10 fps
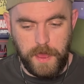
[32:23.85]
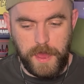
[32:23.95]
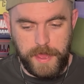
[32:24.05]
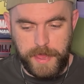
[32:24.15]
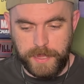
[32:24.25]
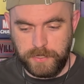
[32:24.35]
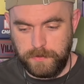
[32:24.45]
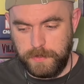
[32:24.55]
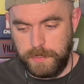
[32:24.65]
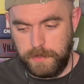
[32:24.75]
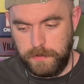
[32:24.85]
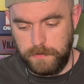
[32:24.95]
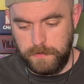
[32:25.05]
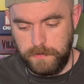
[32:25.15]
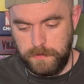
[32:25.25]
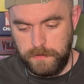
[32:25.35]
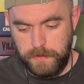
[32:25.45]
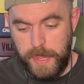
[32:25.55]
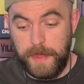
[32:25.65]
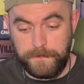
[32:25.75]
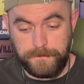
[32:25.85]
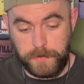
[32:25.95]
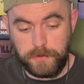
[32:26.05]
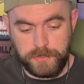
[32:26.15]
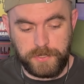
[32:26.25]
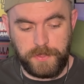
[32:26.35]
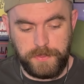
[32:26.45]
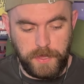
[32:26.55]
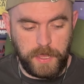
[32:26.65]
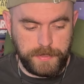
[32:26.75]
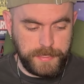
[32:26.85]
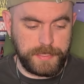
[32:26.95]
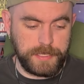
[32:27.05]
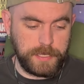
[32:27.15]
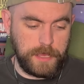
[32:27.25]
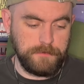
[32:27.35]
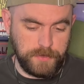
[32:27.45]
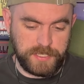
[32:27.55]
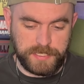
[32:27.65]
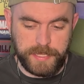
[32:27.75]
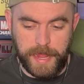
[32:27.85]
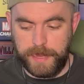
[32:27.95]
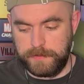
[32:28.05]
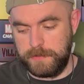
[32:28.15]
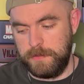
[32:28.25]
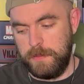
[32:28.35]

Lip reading: I actually at first thought that the game was stacked,